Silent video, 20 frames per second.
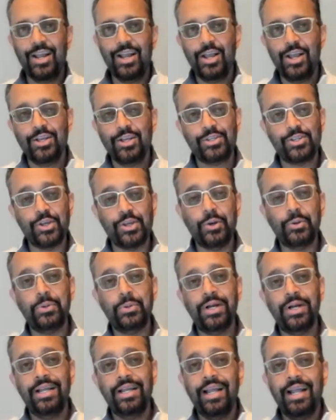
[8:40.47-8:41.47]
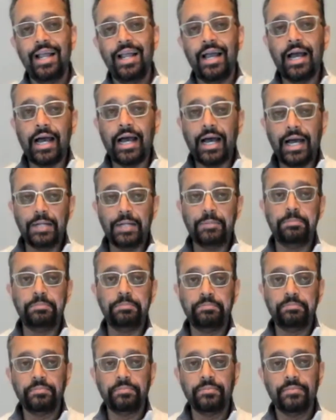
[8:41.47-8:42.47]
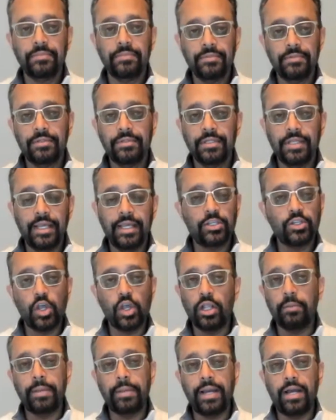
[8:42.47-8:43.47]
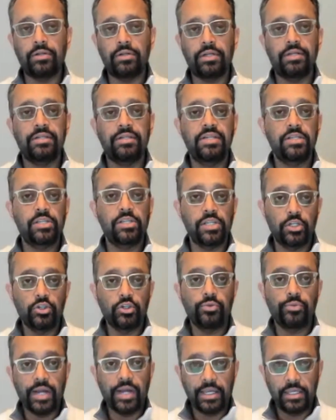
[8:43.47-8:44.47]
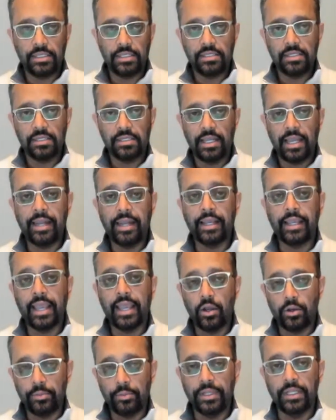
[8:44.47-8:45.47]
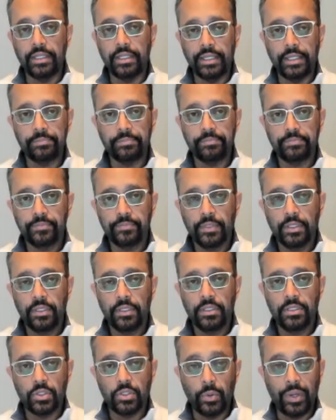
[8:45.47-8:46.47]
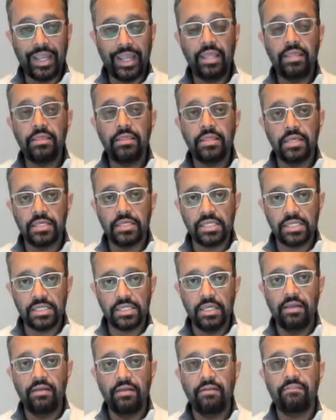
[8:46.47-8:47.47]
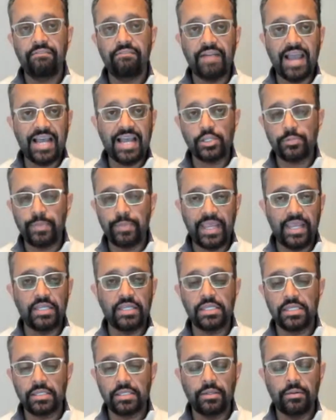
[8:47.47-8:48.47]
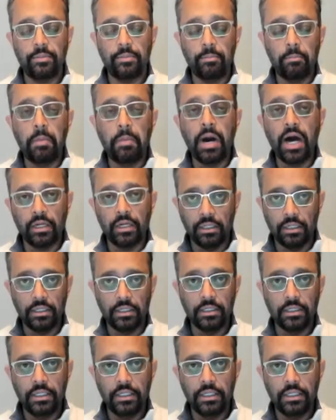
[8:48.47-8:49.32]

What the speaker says: So um, it's all about decision rights and accountability. So in this fast-paced model,